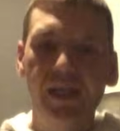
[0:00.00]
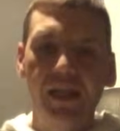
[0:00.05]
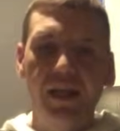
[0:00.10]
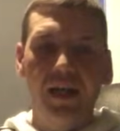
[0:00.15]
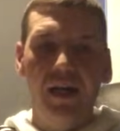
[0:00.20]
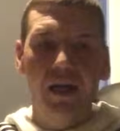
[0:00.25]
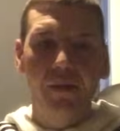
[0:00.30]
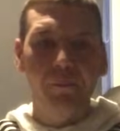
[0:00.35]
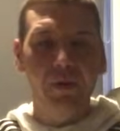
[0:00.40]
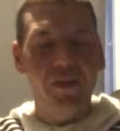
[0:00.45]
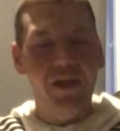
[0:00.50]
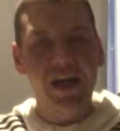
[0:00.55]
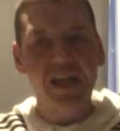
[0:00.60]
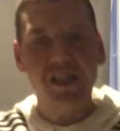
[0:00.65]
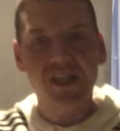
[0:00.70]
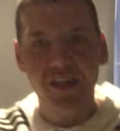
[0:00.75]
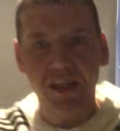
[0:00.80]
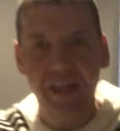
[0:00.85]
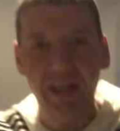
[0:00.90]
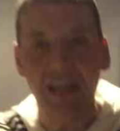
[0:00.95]
But
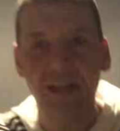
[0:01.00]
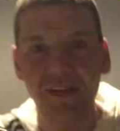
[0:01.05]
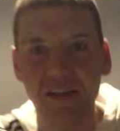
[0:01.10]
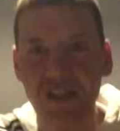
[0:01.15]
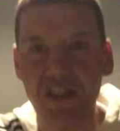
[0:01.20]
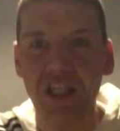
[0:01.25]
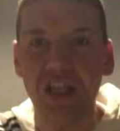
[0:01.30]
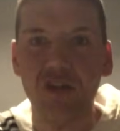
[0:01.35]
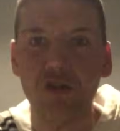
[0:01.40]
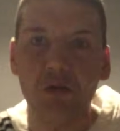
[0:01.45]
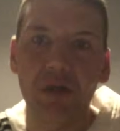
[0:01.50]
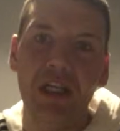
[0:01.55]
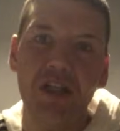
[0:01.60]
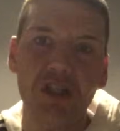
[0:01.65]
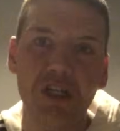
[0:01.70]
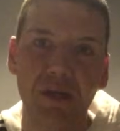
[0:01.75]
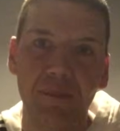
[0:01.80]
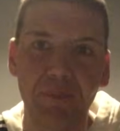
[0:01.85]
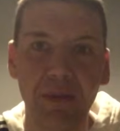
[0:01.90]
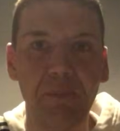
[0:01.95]
that's the kind of
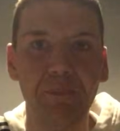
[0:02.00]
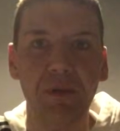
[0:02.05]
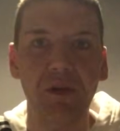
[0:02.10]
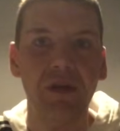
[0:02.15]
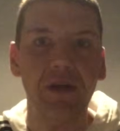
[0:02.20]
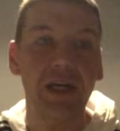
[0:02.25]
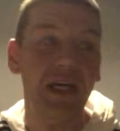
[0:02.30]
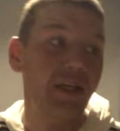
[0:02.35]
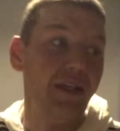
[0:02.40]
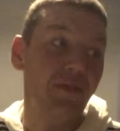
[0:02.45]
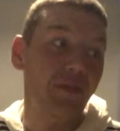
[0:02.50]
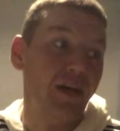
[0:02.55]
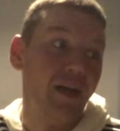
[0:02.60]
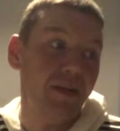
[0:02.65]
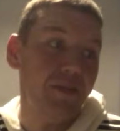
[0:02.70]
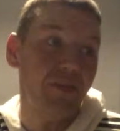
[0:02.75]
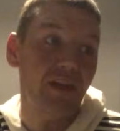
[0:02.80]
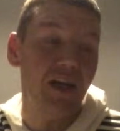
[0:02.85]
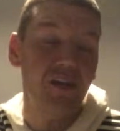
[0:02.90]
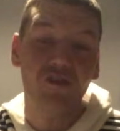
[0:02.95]
situation people are in, and
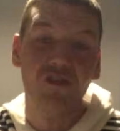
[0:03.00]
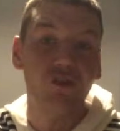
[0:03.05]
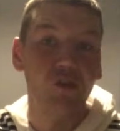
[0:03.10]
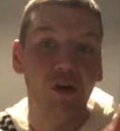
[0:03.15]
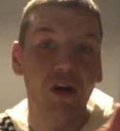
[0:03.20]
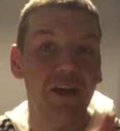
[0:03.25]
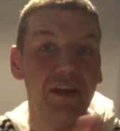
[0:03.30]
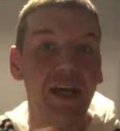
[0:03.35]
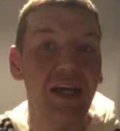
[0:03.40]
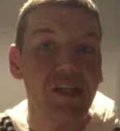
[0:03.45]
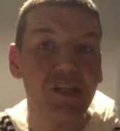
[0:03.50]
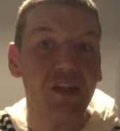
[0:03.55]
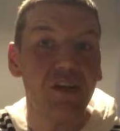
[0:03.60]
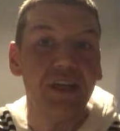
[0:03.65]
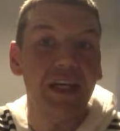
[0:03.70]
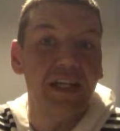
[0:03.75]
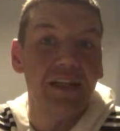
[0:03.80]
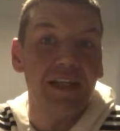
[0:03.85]
that's not an isolated